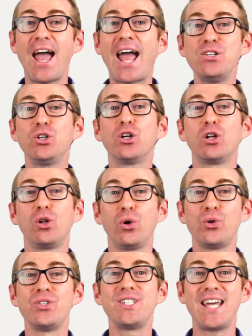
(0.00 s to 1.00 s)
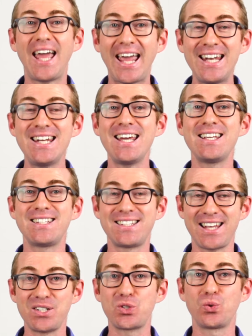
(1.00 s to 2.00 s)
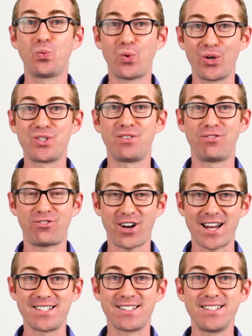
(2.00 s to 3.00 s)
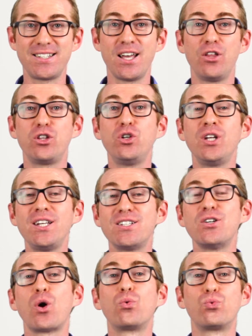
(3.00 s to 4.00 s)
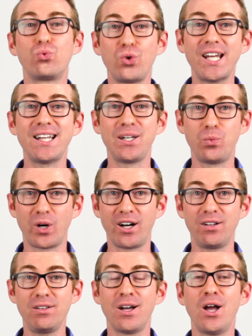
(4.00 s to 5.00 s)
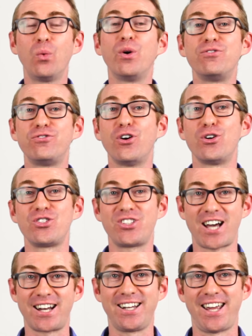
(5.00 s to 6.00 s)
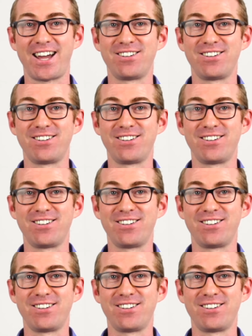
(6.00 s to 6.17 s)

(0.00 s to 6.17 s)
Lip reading: and you're going to learn 10 essential words and phrases that you need to know really well when first starting